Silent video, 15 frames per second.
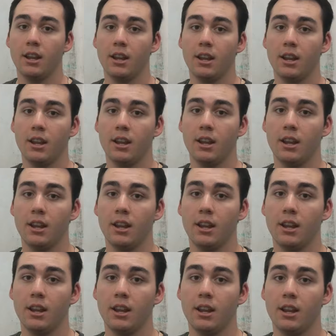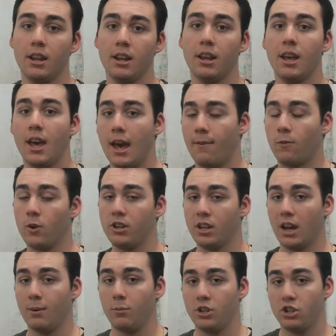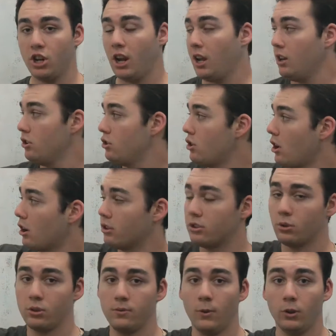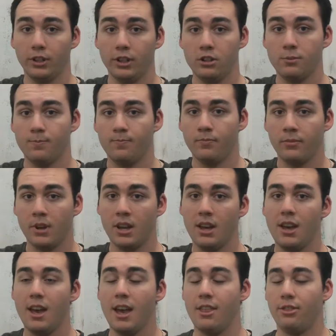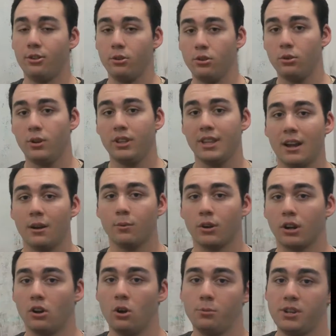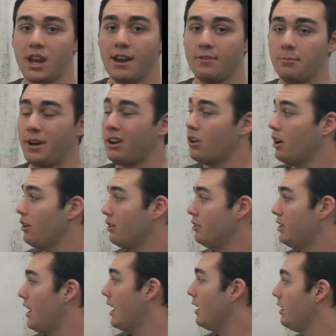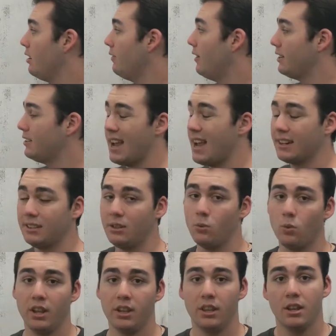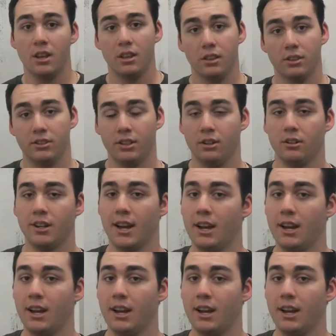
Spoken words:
measuring the change in current every time we change our source voltage. And through doing that, we're going to hope to have a better understanding of exactly what the